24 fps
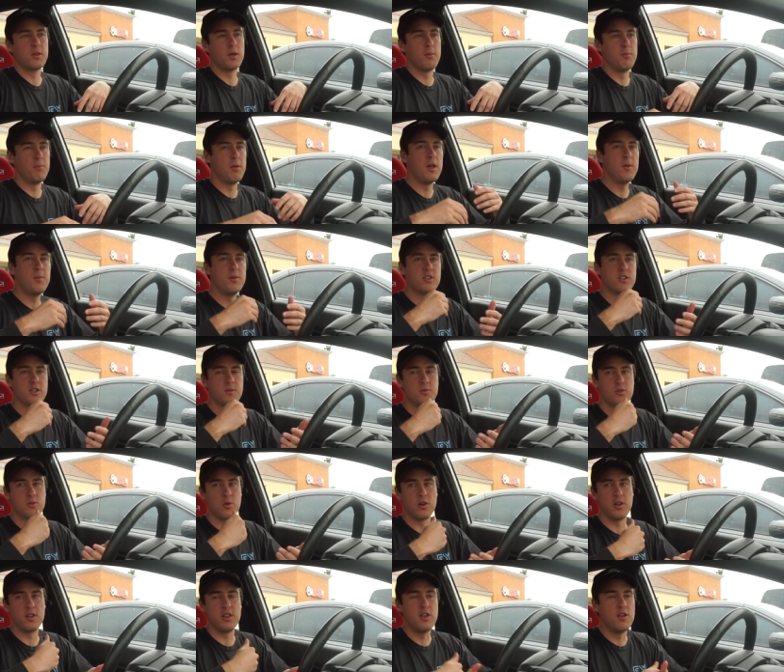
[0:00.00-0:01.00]
maybe some
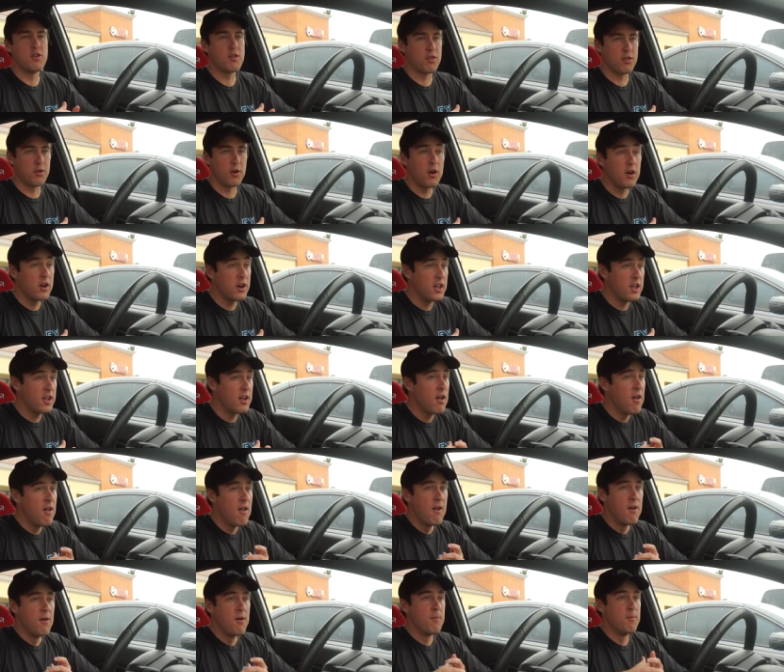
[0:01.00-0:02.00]
sort of
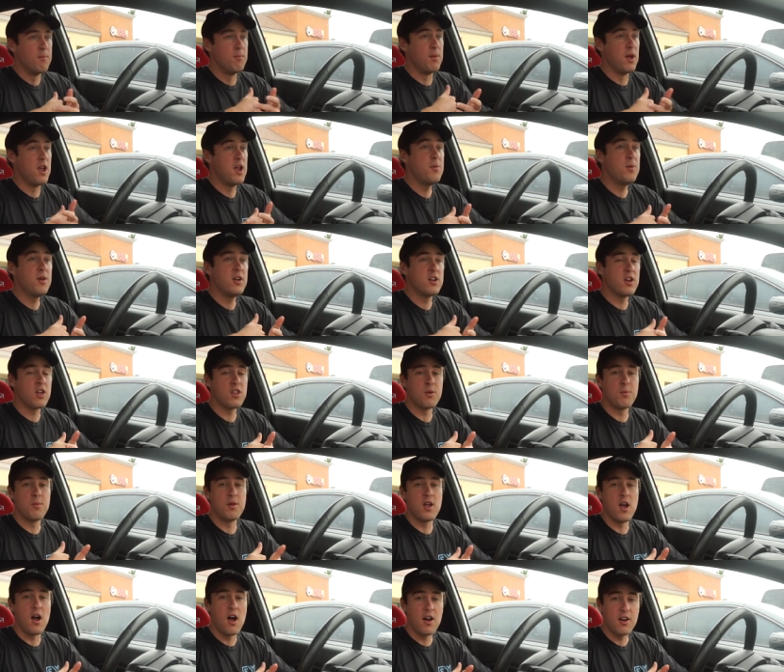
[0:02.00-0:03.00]
E30, maybe another
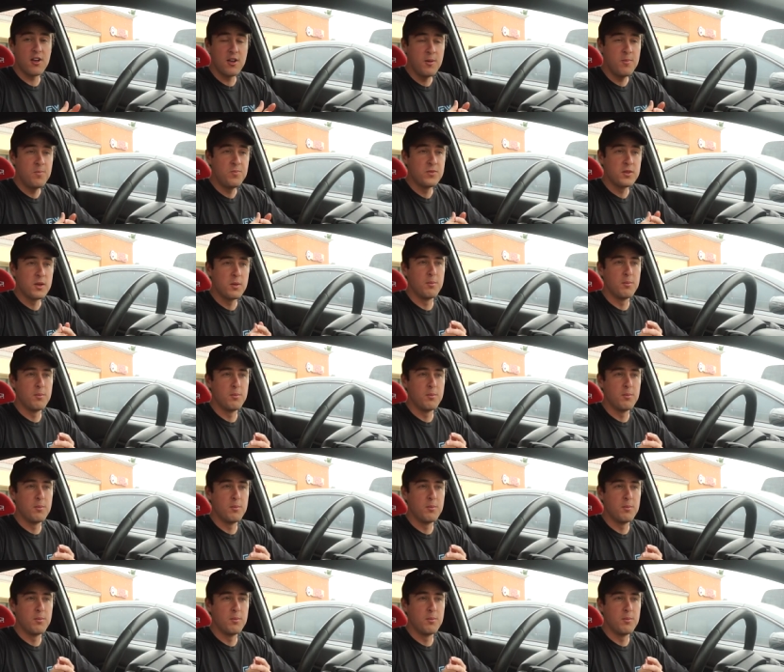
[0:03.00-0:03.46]
Miata,